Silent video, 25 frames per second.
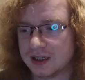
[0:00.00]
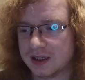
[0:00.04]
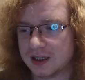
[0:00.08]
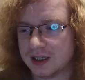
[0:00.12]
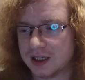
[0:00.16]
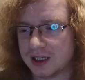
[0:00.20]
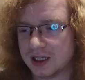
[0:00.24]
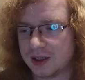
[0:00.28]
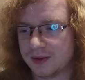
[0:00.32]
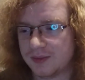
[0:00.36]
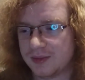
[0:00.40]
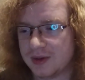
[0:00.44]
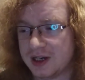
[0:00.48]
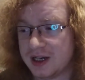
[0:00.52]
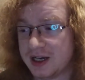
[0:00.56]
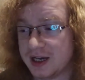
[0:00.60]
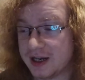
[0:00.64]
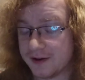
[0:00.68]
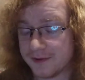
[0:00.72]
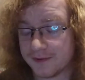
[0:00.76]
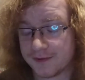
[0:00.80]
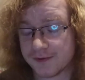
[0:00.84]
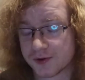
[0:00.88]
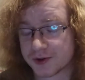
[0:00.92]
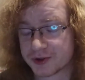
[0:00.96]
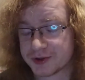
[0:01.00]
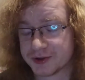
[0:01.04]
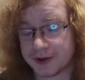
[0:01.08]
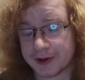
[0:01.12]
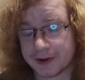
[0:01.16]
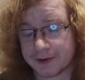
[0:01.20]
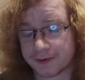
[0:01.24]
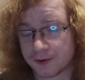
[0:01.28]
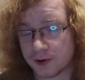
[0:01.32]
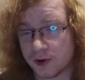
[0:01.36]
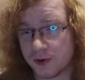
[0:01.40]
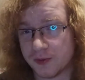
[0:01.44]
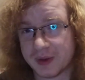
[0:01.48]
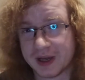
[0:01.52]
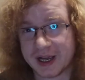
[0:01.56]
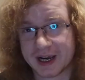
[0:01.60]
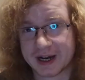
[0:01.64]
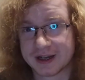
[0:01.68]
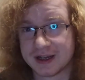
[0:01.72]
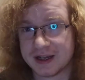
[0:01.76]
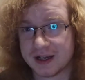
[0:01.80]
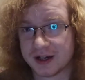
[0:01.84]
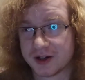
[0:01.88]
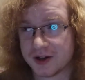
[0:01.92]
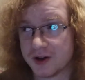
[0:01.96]
and unfortunately the
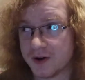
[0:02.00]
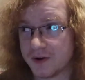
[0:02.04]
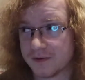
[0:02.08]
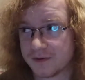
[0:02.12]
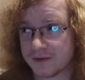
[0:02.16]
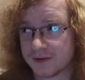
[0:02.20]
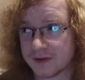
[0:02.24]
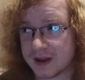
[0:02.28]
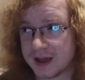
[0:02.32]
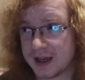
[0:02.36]
rollback netcode for